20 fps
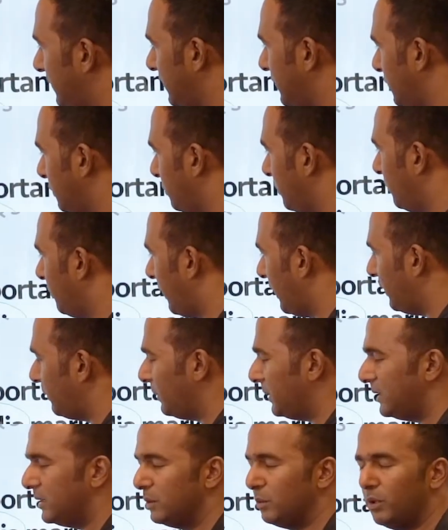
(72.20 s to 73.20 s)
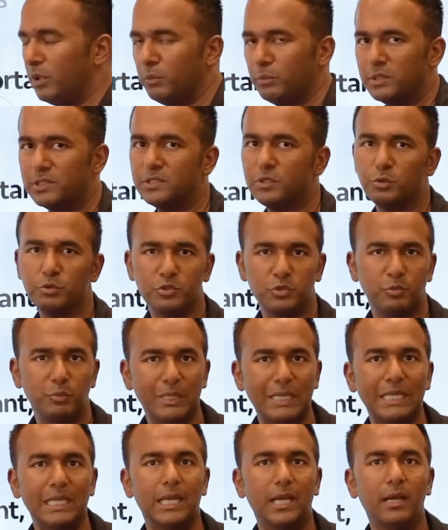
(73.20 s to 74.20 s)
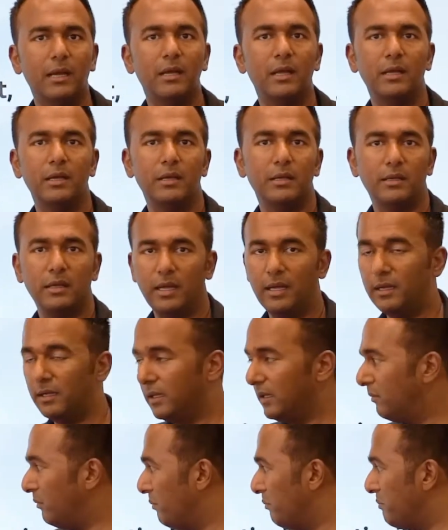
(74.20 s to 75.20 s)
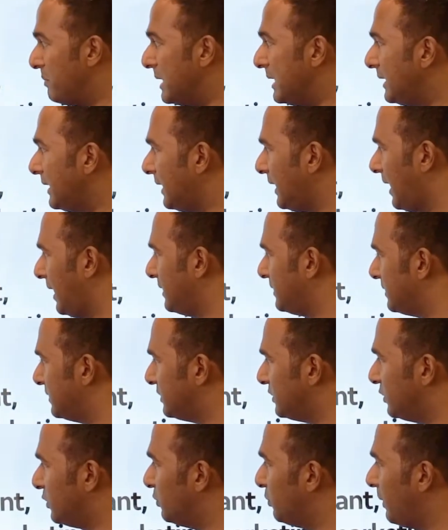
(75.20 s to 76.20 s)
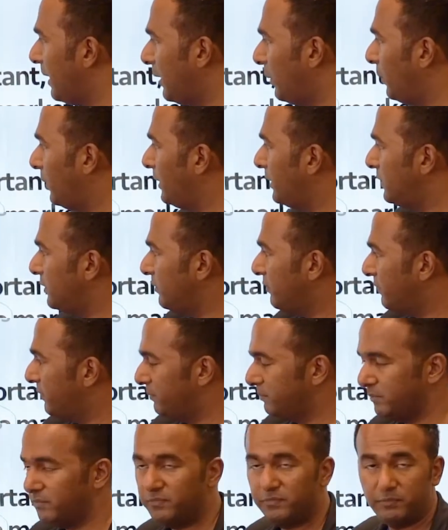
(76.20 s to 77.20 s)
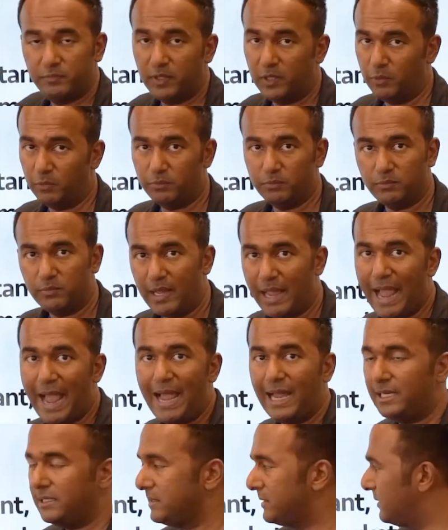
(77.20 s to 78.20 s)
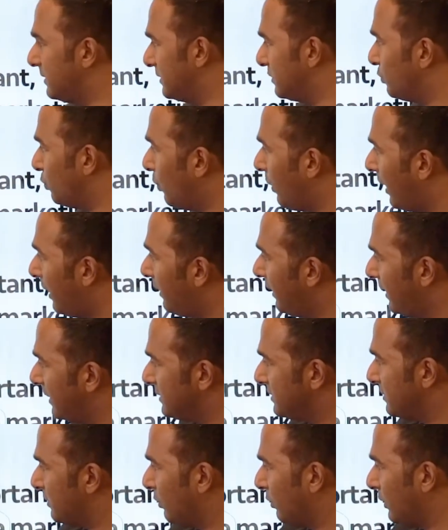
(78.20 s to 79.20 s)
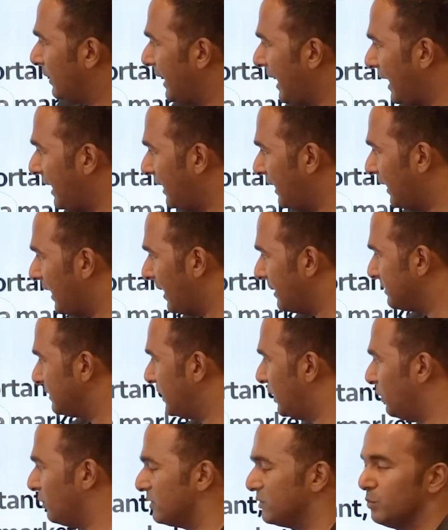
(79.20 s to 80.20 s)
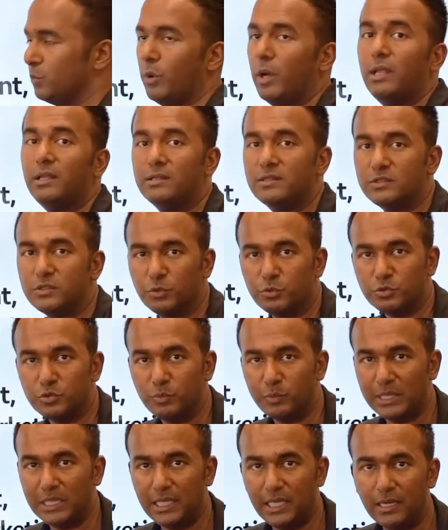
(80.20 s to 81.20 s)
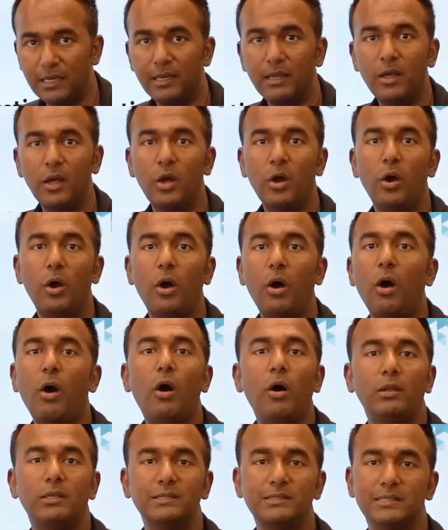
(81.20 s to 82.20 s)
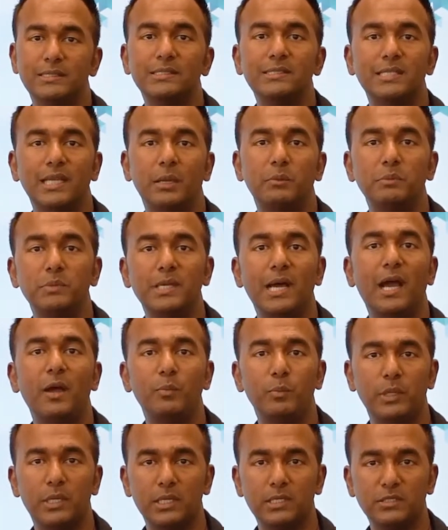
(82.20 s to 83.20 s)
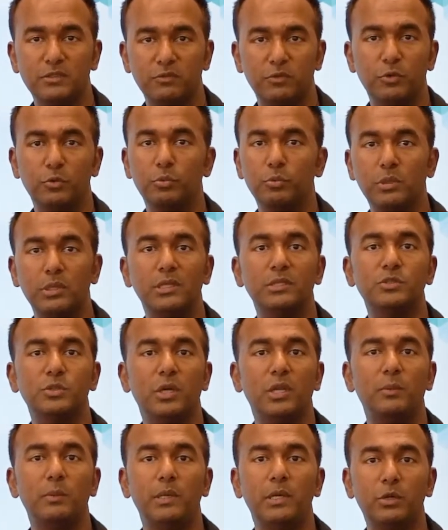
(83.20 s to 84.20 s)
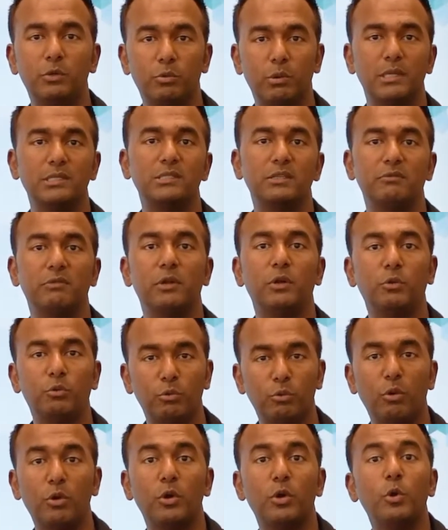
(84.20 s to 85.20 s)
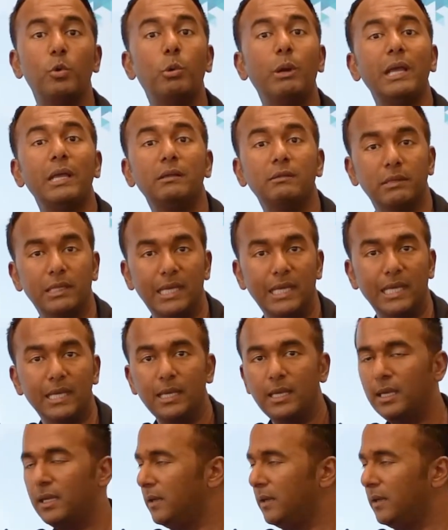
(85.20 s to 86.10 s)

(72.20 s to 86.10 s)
that you would want to be doing with social media. Uh, in many cases, you might want to do you know, ads as well as organic SEO, as well as social media, all at the same time. Because if you're really trying to be aggressive and grow quickly,